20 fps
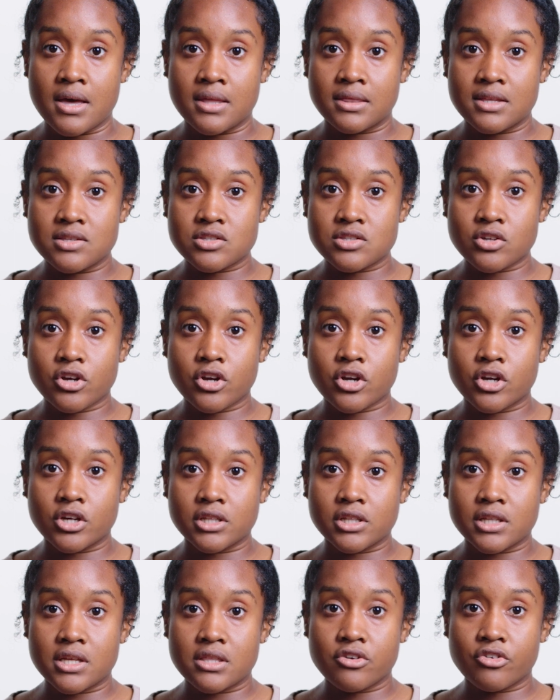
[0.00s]
These are
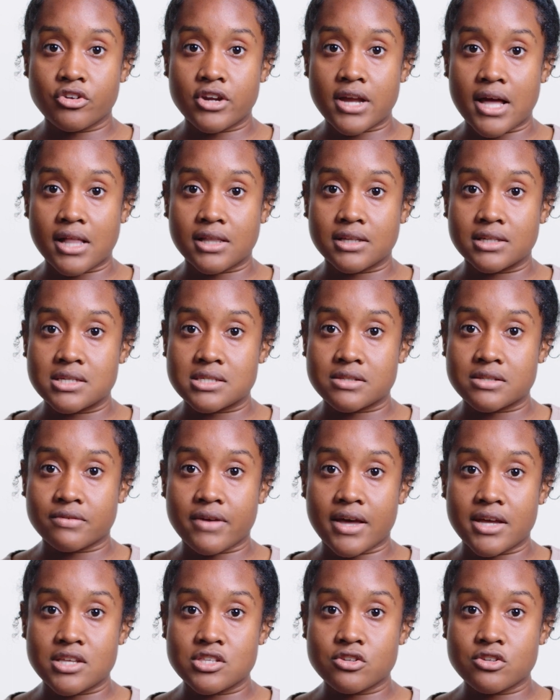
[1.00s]
currently the realities of
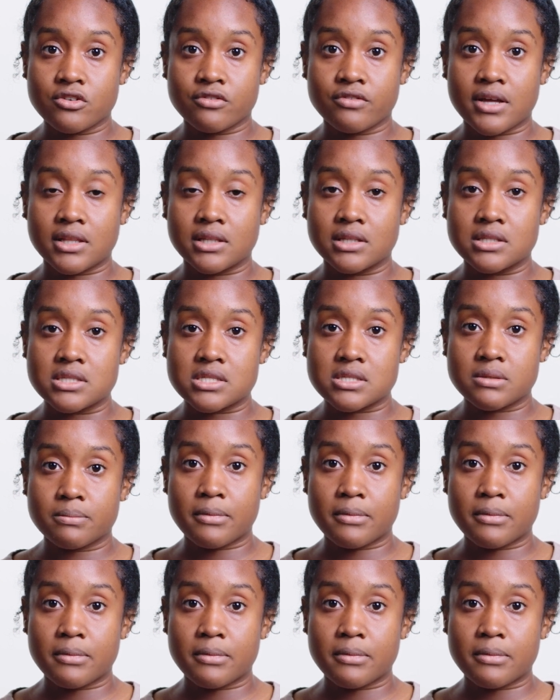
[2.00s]
ICE surveillance, but